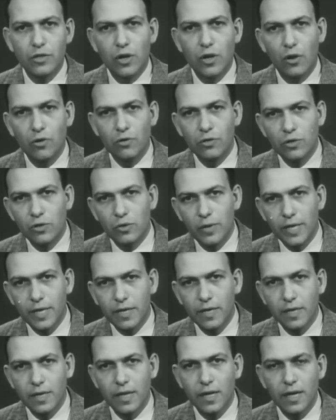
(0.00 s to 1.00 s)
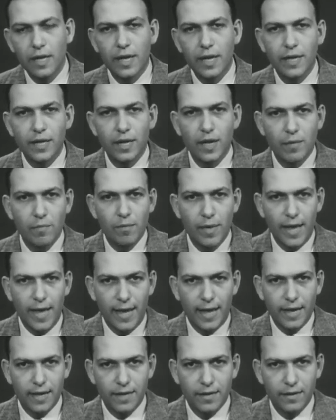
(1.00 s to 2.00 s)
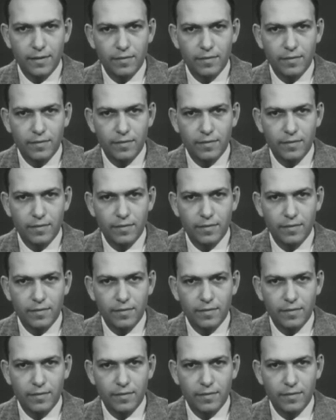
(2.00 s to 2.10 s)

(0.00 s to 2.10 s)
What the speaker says: to go to it and come back.